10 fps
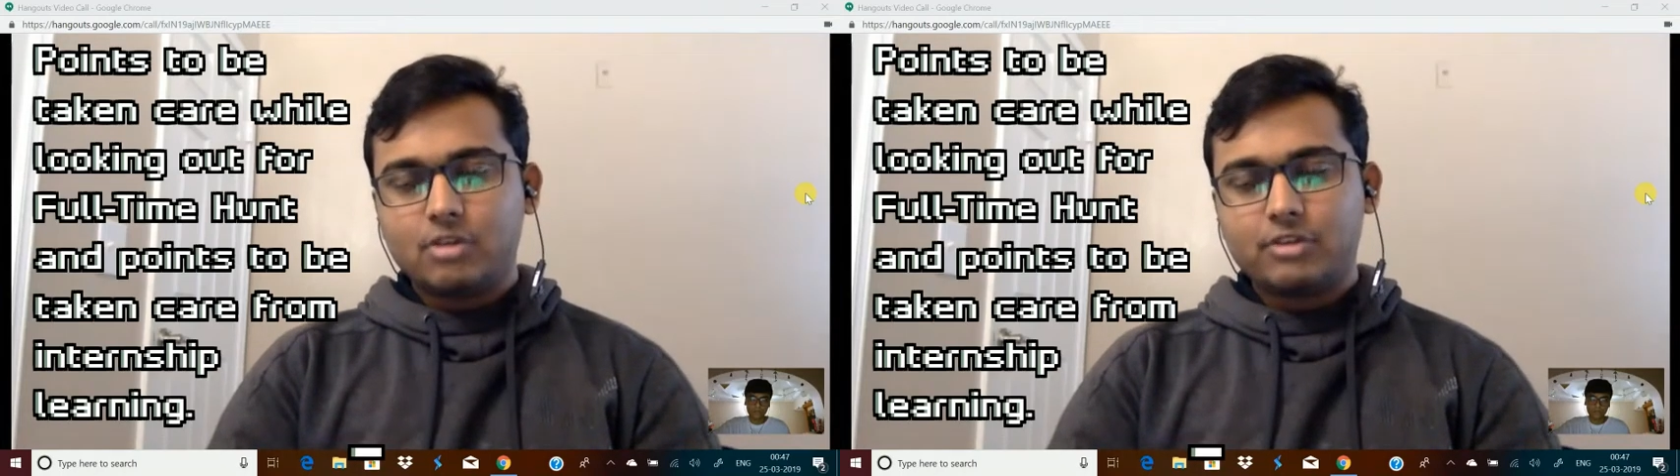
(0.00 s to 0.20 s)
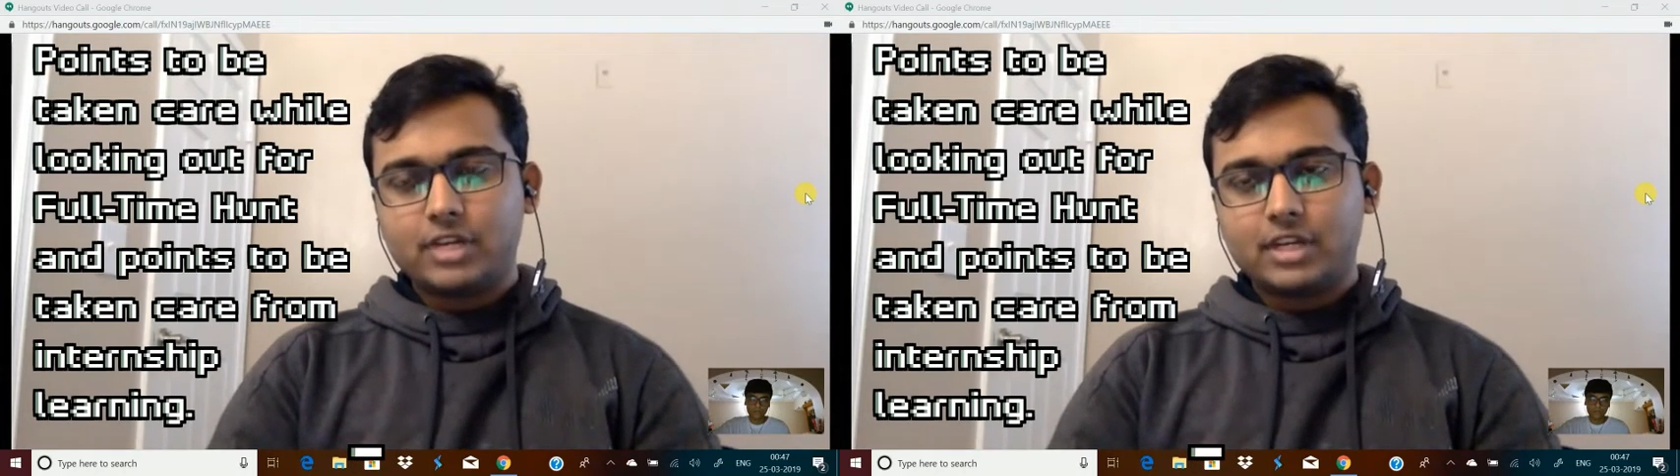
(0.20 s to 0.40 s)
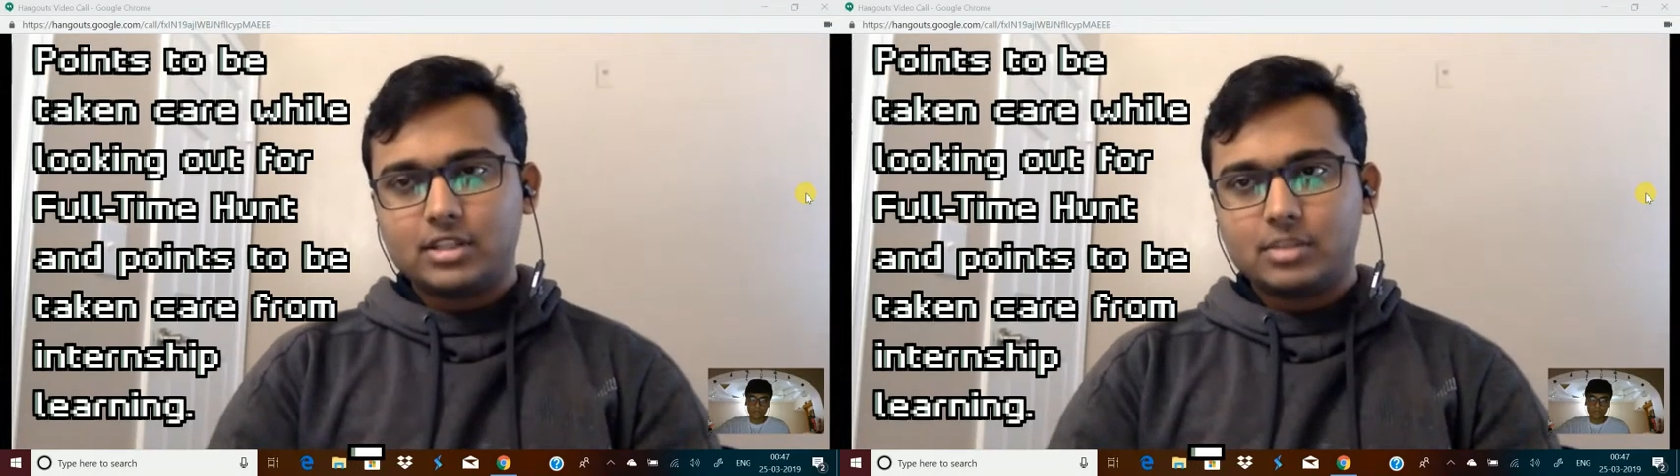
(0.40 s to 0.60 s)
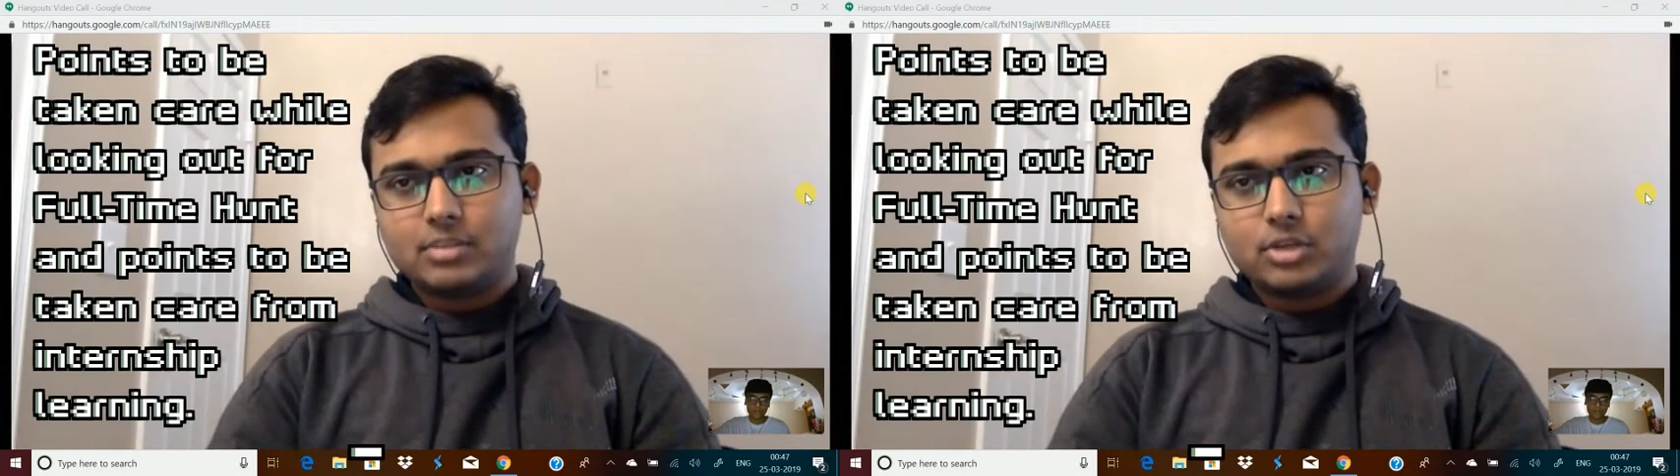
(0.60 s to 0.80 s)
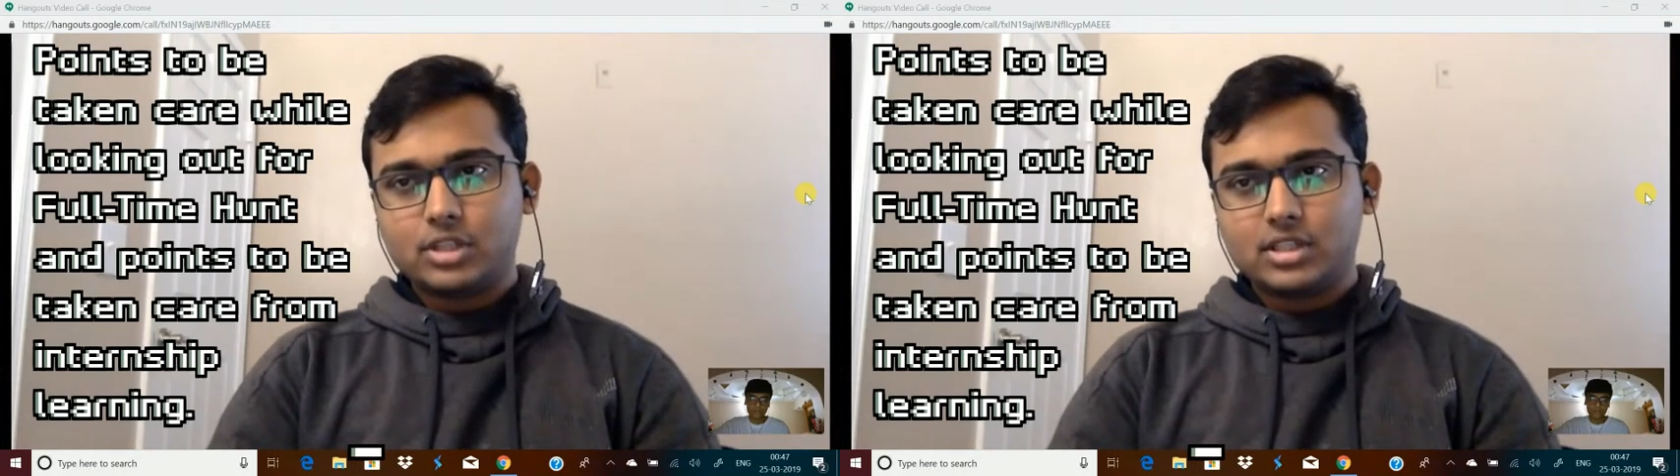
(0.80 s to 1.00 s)
internship
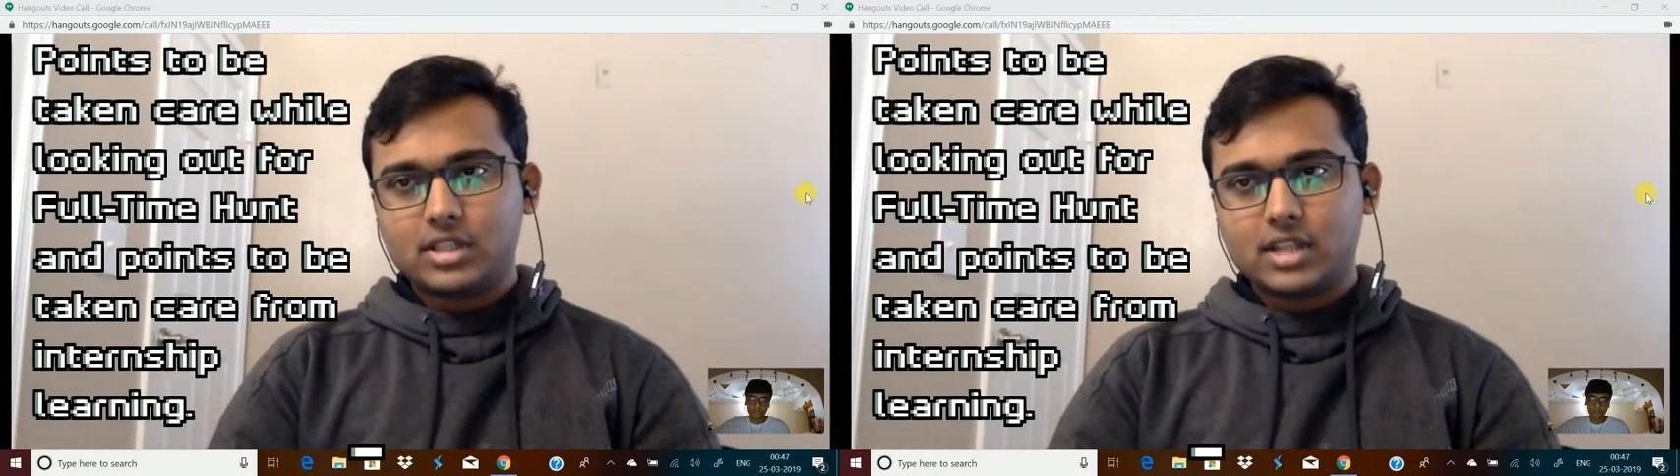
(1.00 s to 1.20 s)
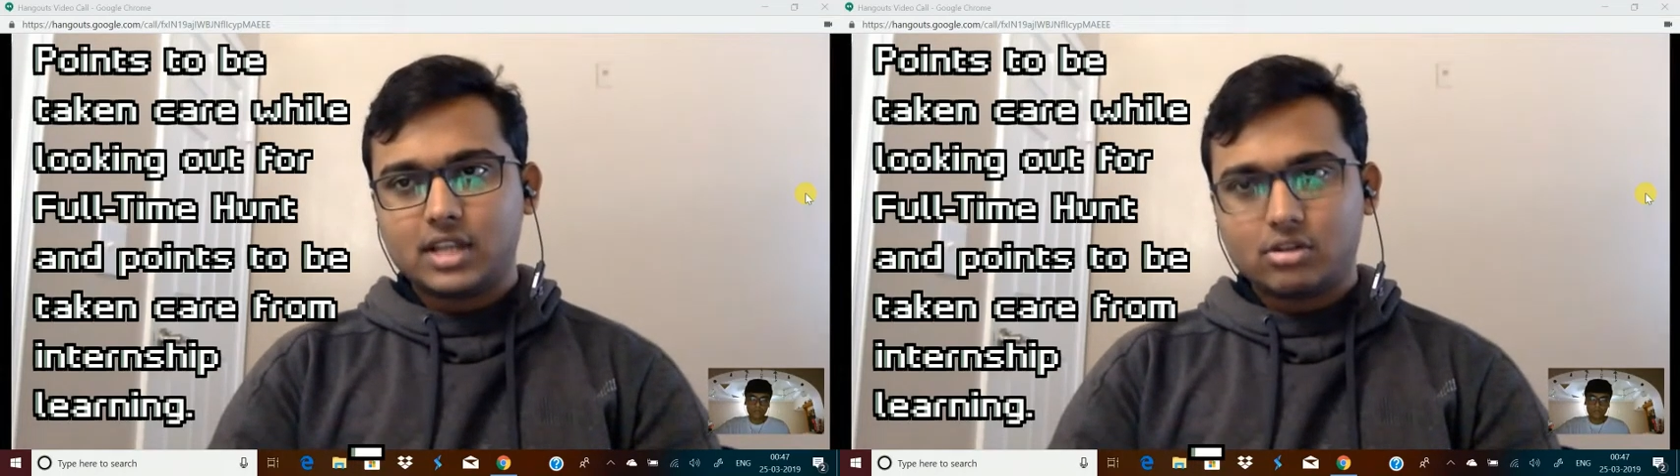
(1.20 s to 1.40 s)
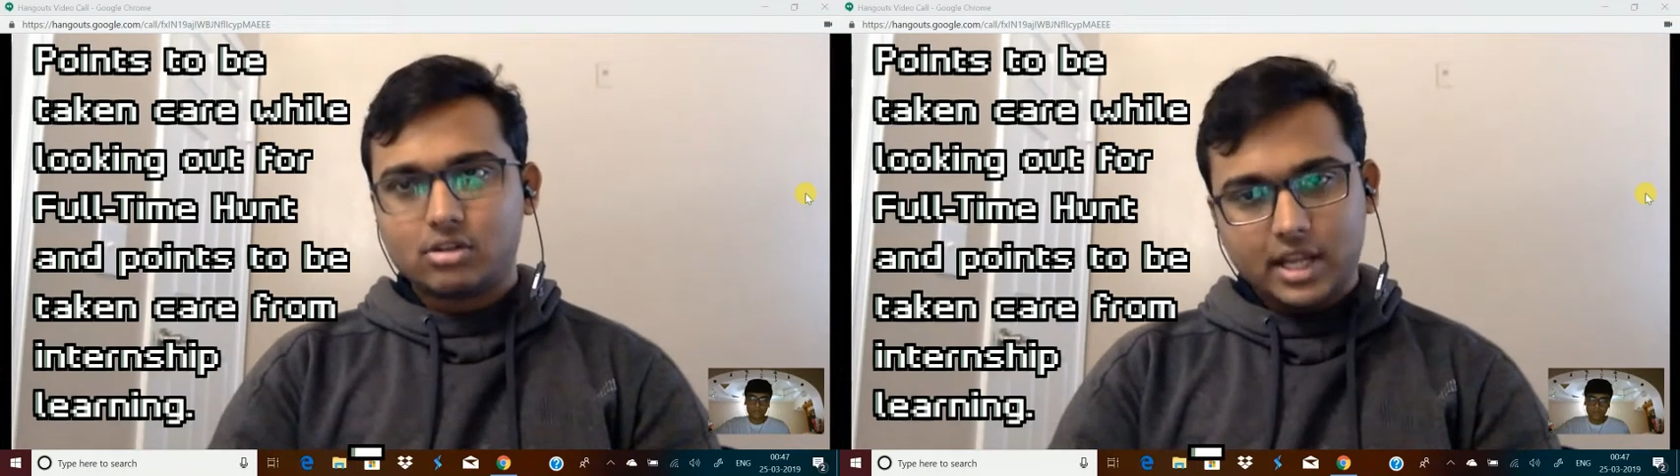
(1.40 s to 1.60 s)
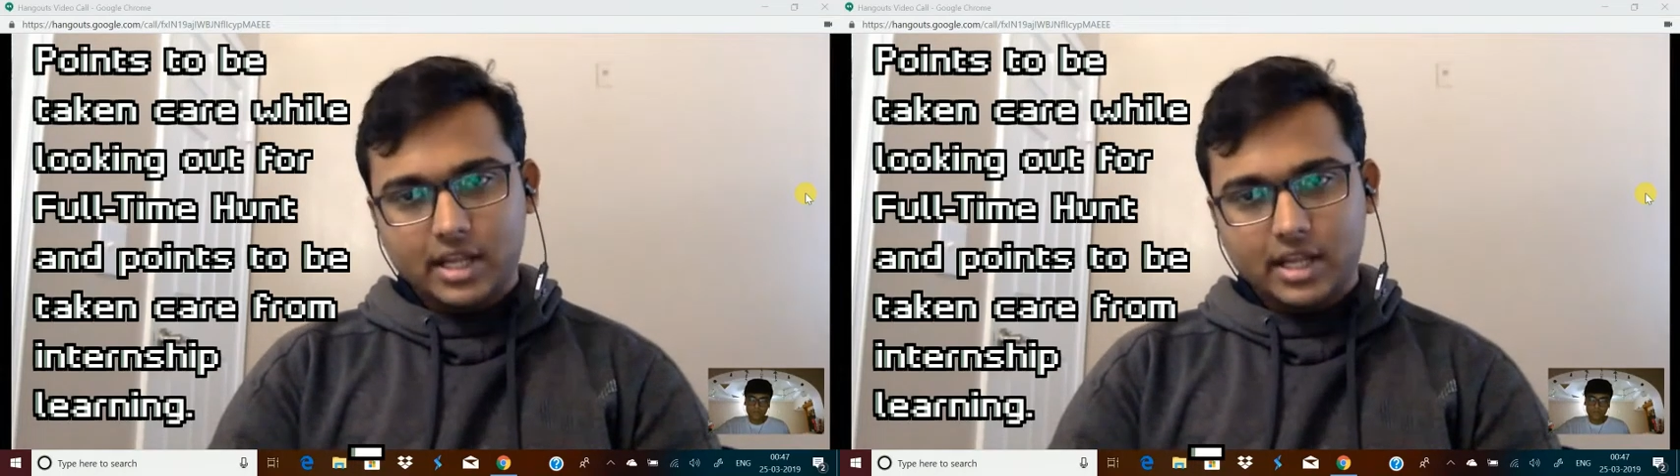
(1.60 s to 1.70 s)
positions are also less,